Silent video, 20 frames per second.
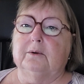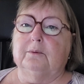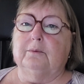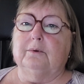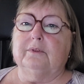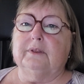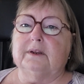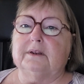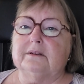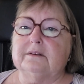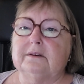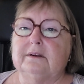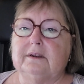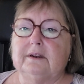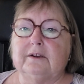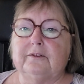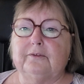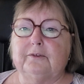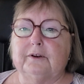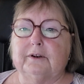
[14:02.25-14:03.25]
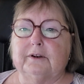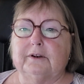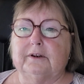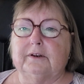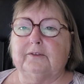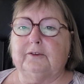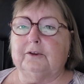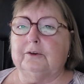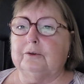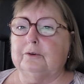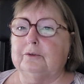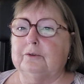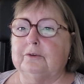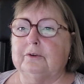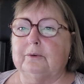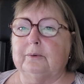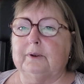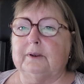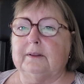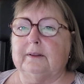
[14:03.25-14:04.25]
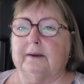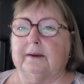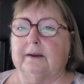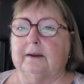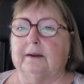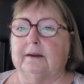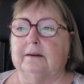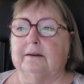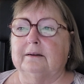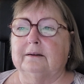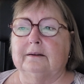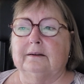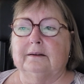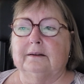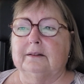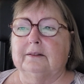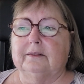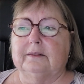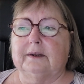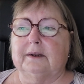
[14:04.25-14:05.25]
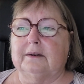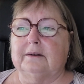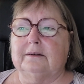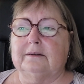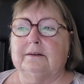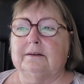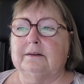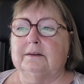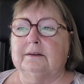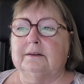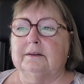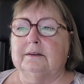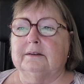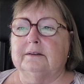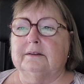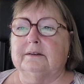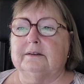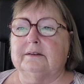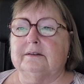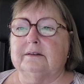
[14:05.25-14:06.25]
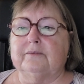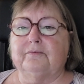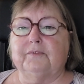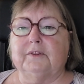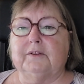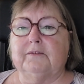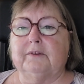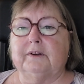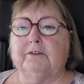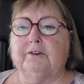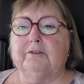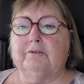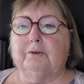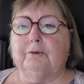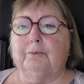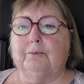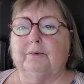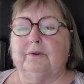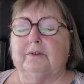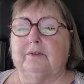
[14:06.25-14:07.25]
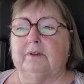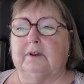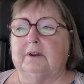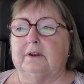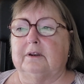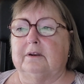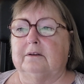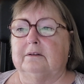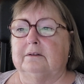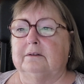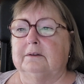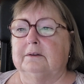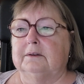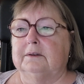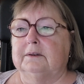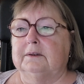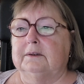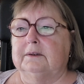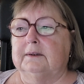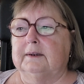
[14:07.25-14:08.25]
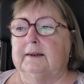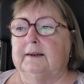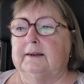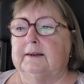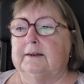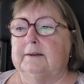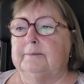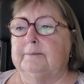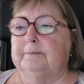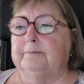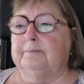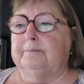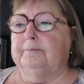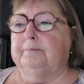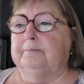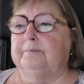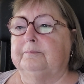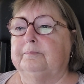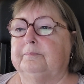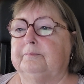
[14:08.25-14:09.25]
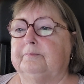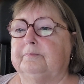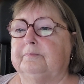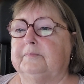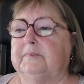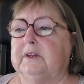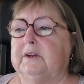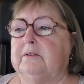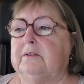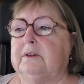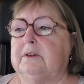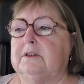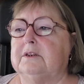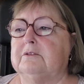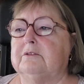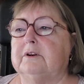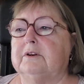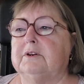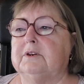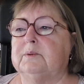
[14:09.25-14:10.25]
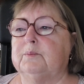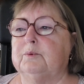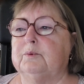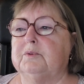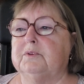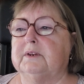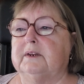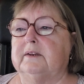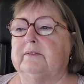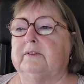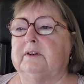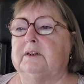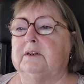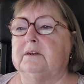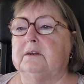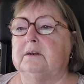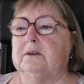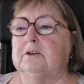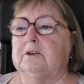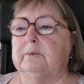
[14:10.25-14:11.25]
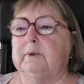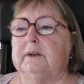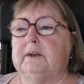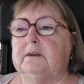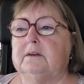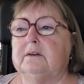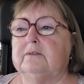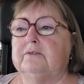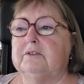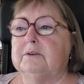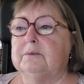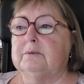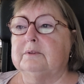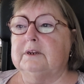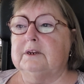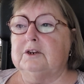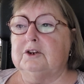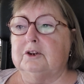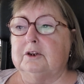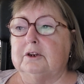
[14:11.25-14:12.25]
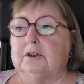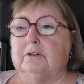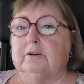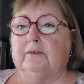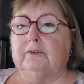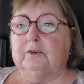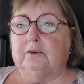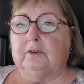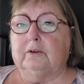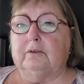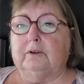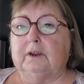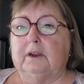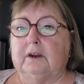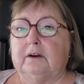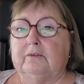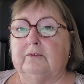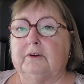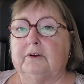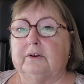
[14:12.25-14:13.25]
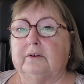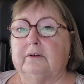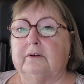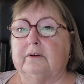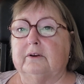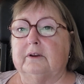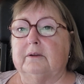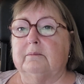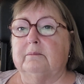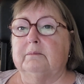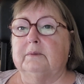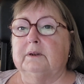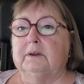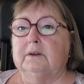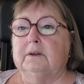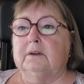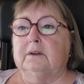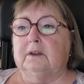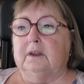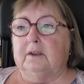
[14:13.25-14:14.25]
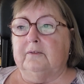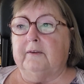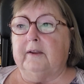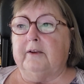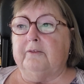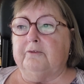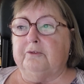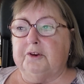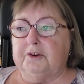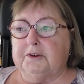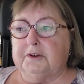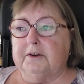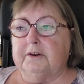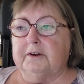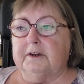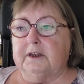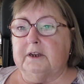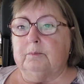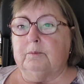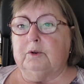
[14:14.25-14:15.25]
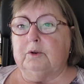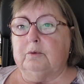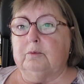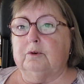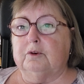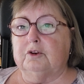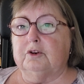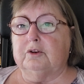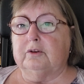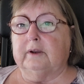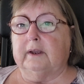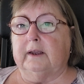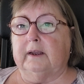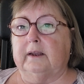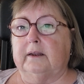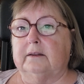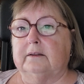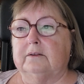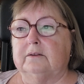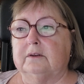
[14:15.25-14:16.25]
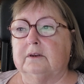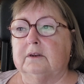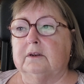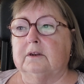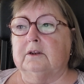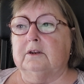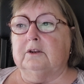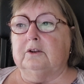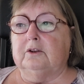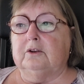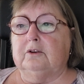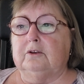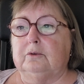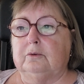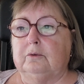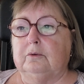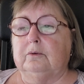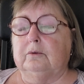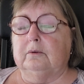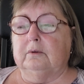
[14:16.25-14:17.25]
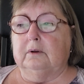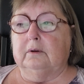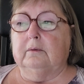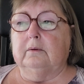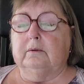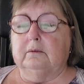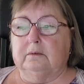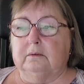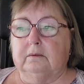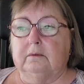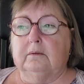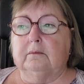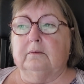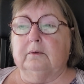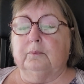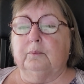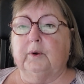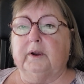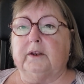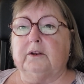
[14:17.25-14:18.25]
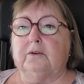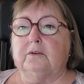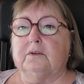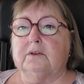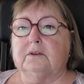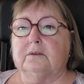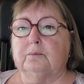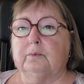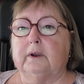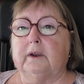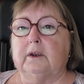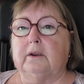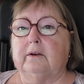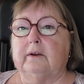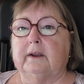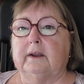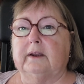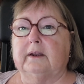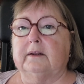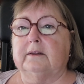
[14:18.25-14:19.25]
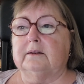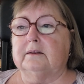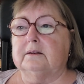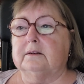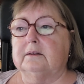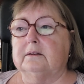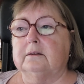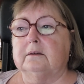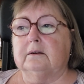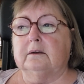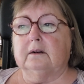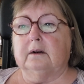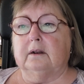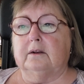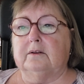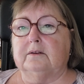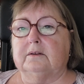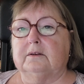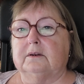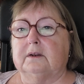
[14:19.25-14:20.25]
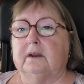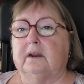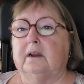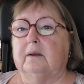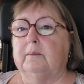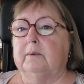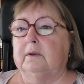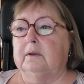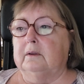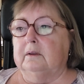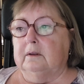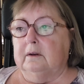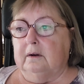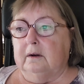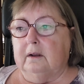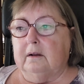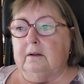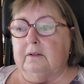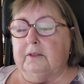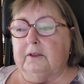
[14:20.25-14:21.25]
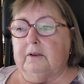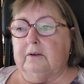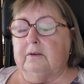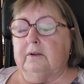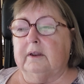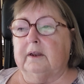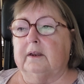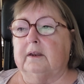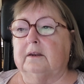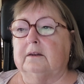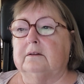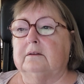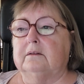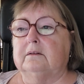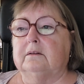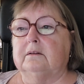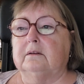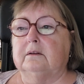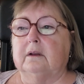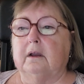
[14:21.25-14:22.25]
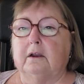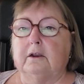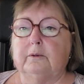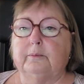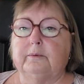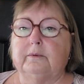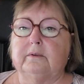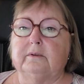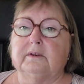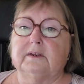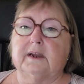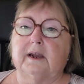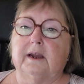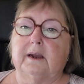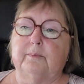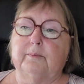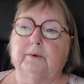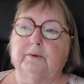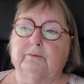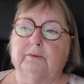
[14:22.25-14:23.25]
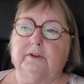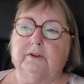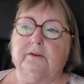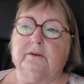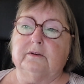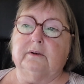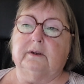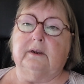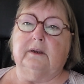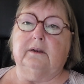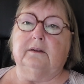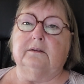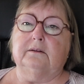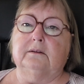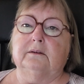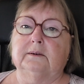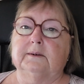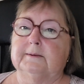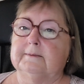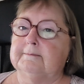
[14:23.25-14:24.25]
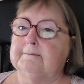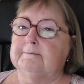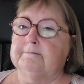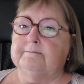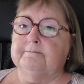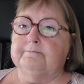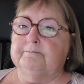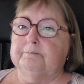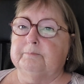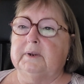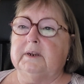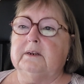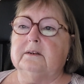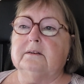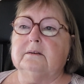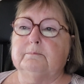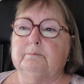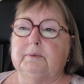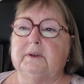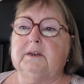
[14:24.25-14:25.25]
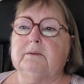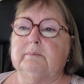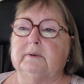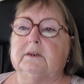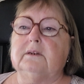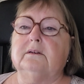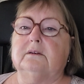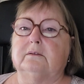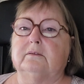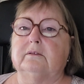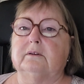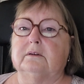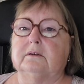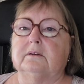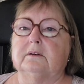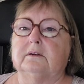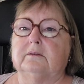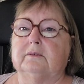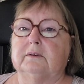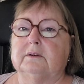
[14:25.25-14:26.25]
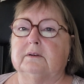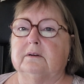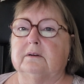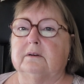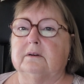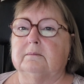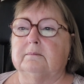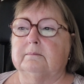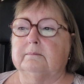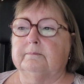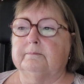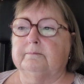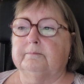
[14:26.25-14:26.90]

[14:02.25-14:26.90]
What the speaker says: Well, that's a given. If you're not doing that, then there's something very wrong with you. Though these are only small savings, they do make a difference. Well, they do if you're doing it every time. If every time you wash your hands, you wet your hands, close the tap, lather your hands, open the tap, rinse your hands. Makes a big difference over time.